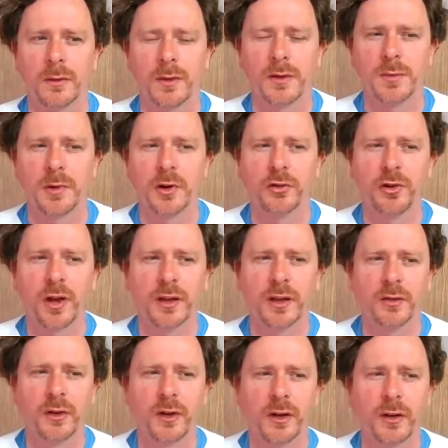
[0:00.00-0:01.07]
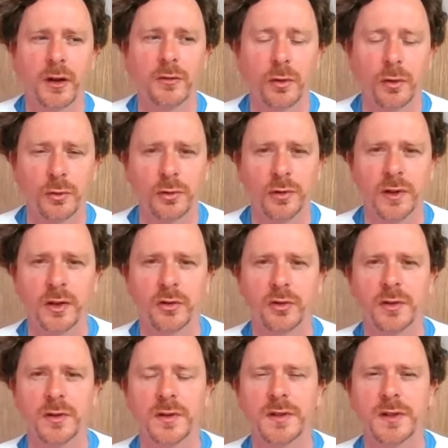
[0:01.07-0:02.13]
Spirituality of all
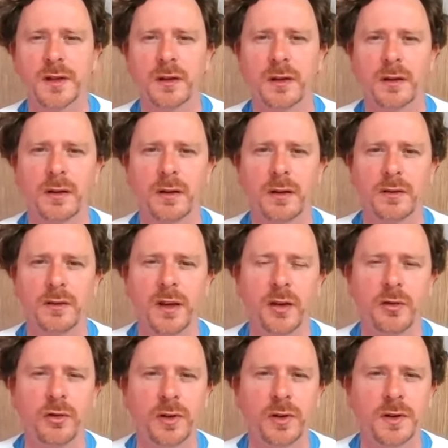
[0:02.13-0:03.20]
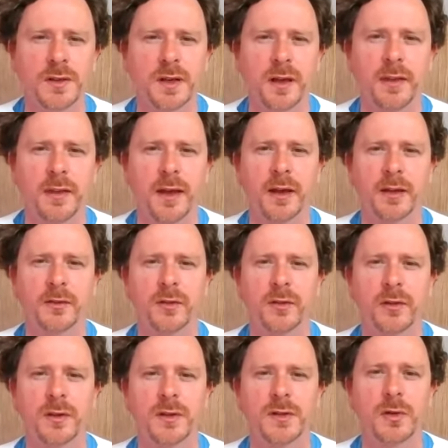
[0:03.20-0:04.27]
traditions teaches that
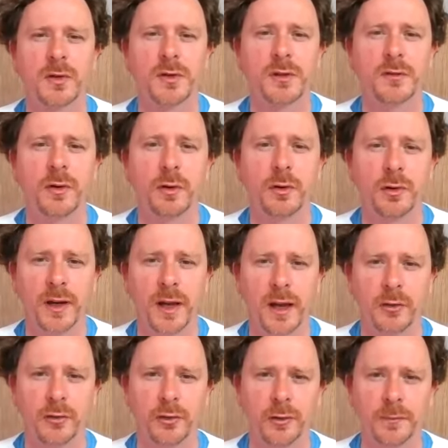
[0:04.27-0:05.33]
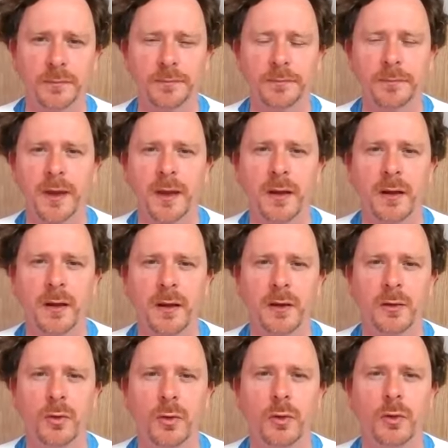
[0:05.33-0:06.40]
the source of all creation,
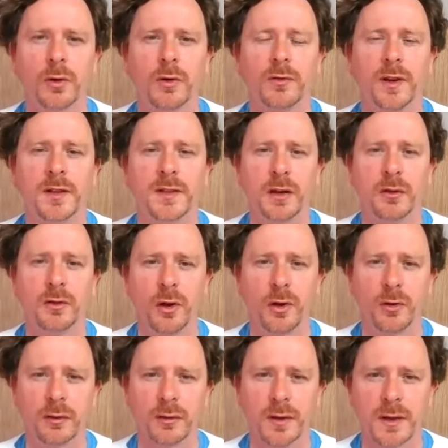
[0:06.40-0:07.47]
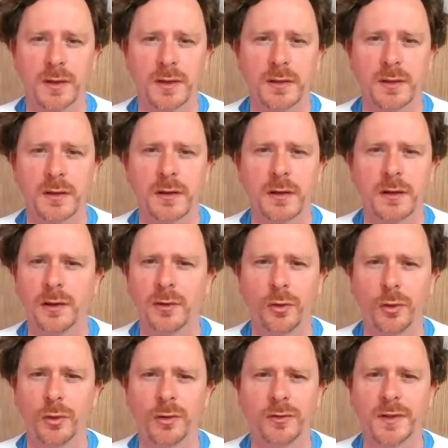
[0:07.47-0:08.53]
in all of its eternalness, in
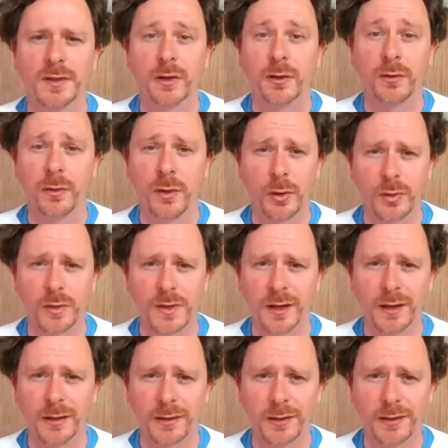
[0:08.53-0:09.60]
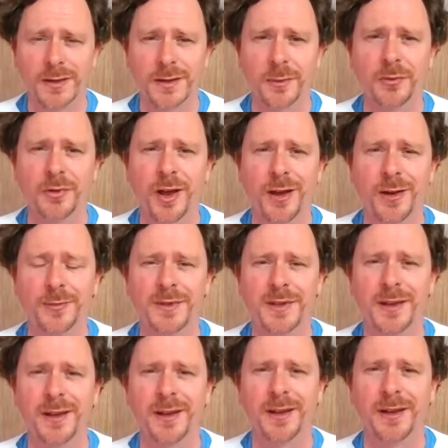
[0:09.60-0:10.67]
all of its confusingness sometimes,
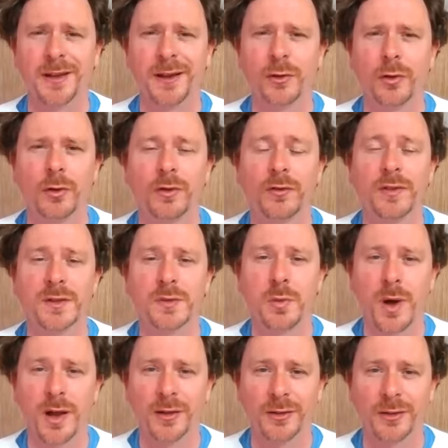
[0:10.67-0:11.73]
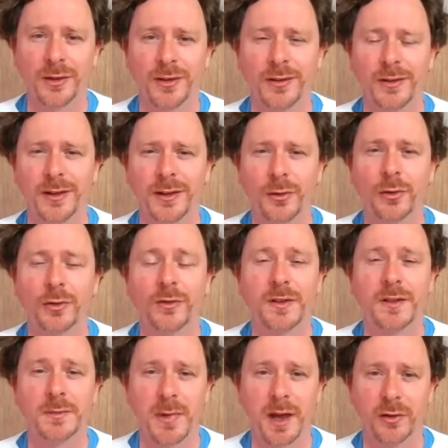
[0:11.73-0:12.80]
in all of its wonder, in all of
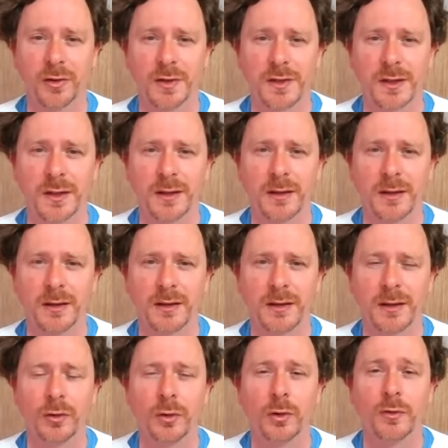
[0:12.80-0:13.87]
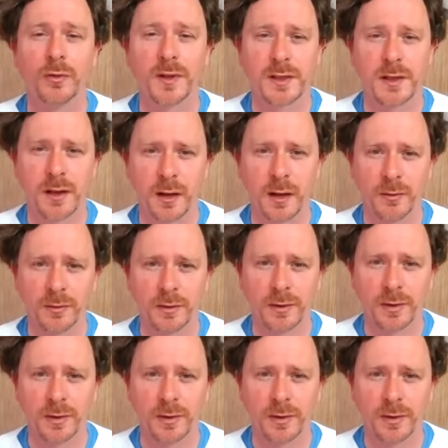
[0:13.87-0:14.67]
its majesty, in all of its love,